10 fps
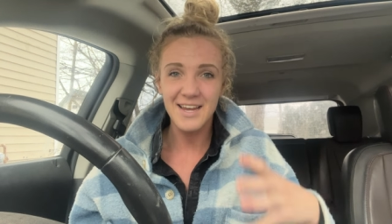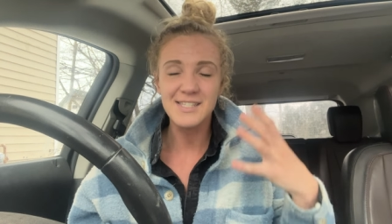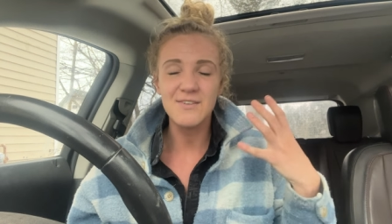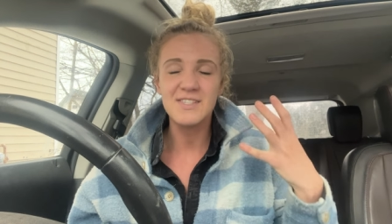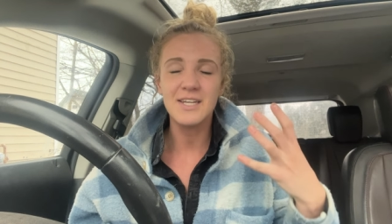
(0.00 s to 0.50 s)

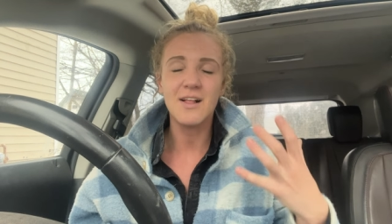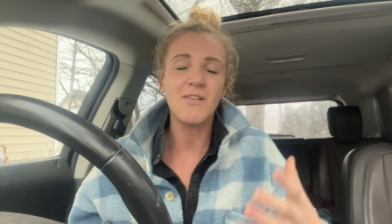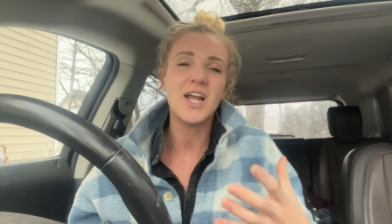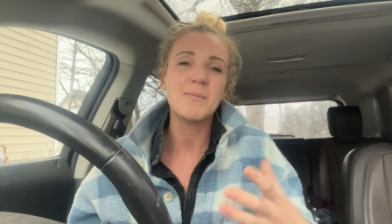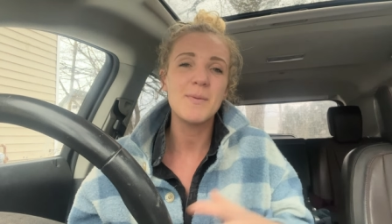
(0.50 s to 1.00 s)
because I've seen a
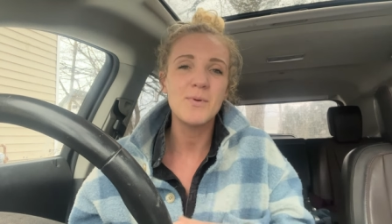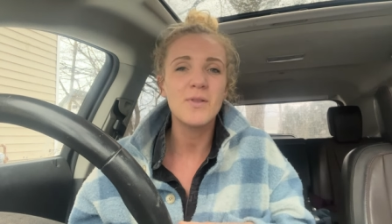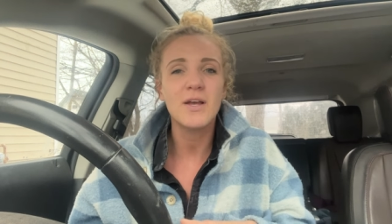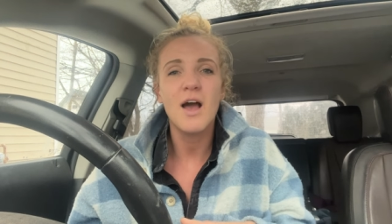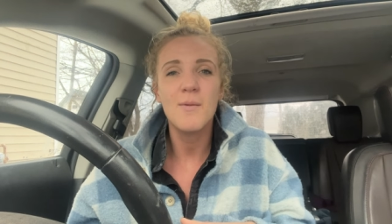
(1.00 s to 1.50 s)
lot of people in
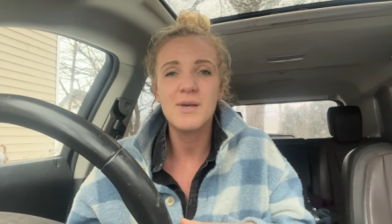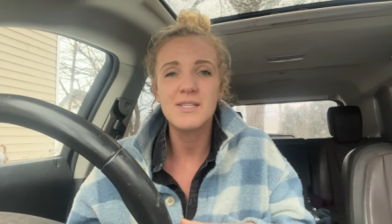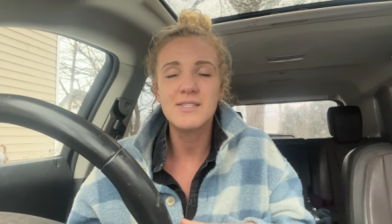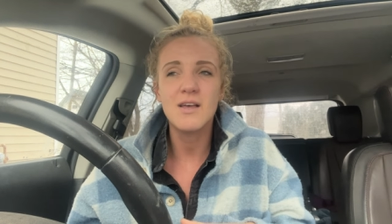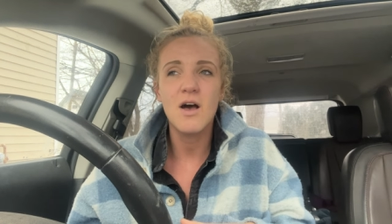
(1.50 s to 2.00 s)
the
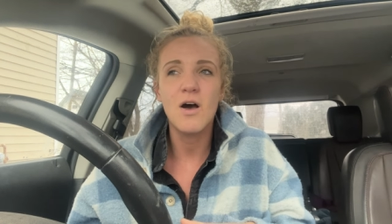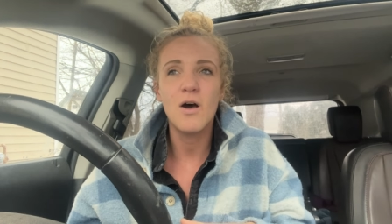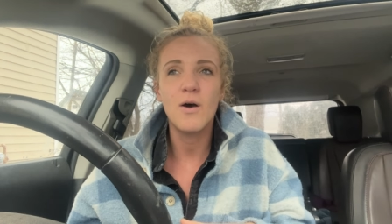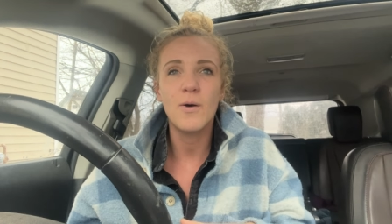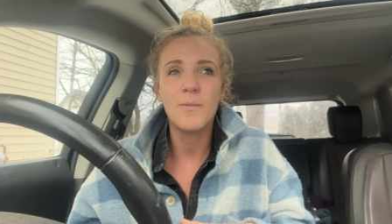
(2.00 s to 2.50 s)
comments
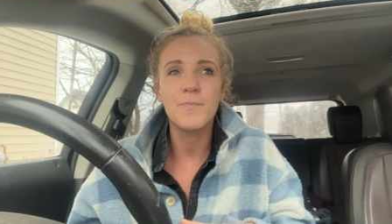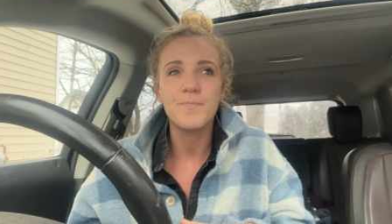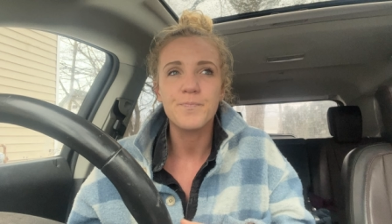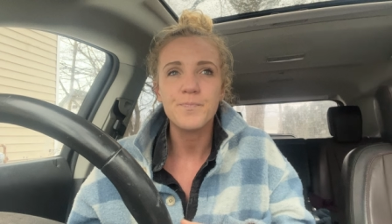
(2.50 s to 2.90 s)
um,